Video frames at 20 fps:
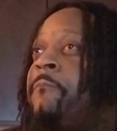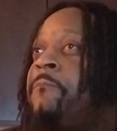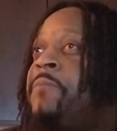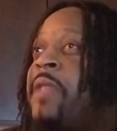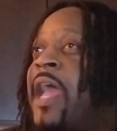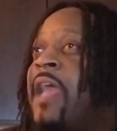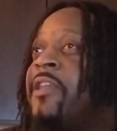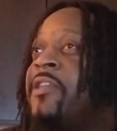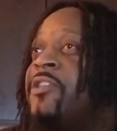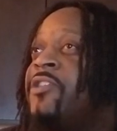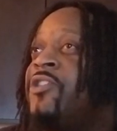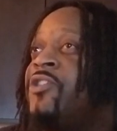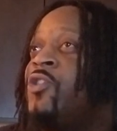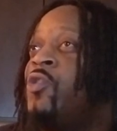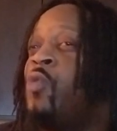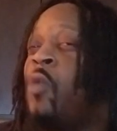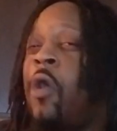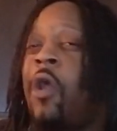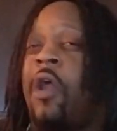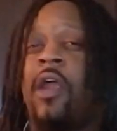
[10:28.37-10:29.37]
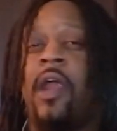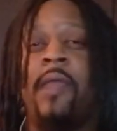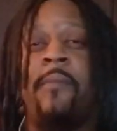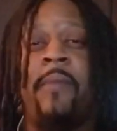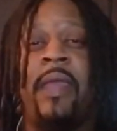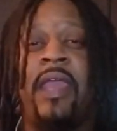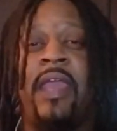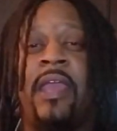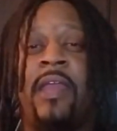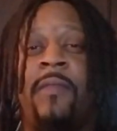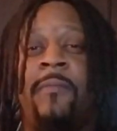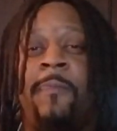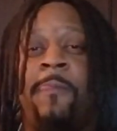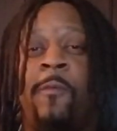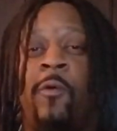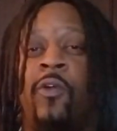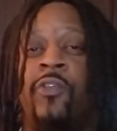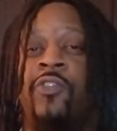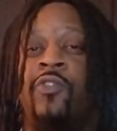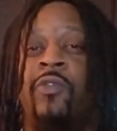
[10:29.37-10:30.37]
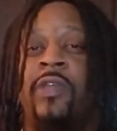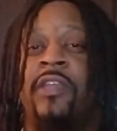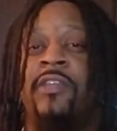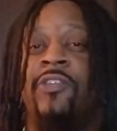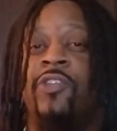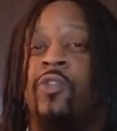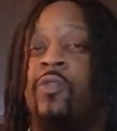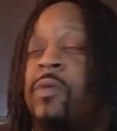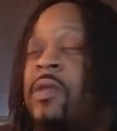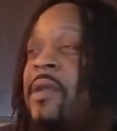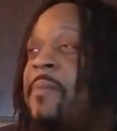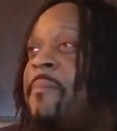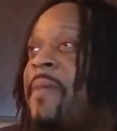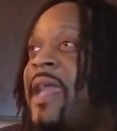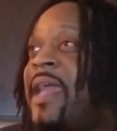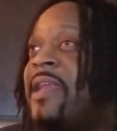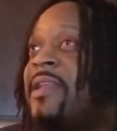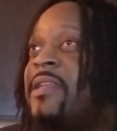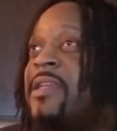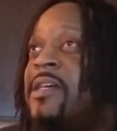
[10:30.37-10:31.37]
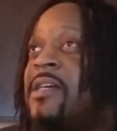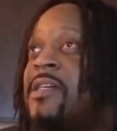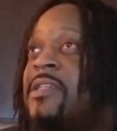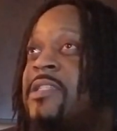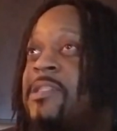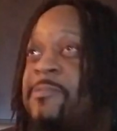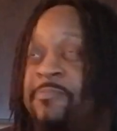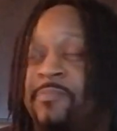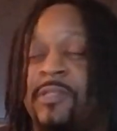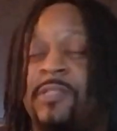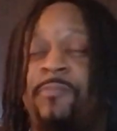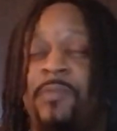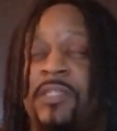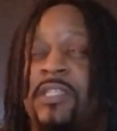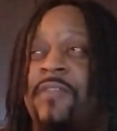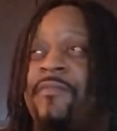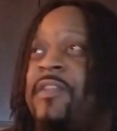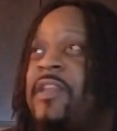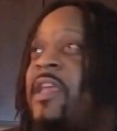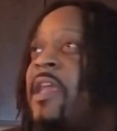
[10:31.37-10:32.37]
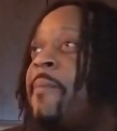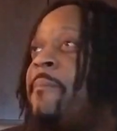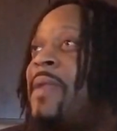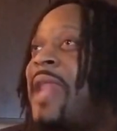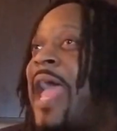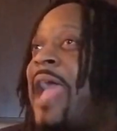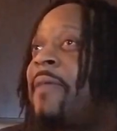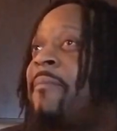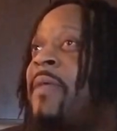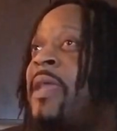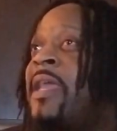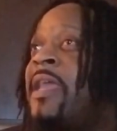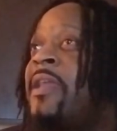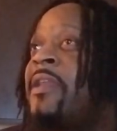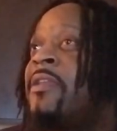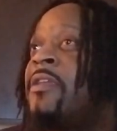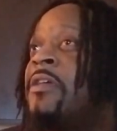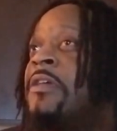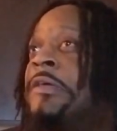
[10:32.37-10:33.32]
that you are a man, or you can do what a man does, specifically a black man,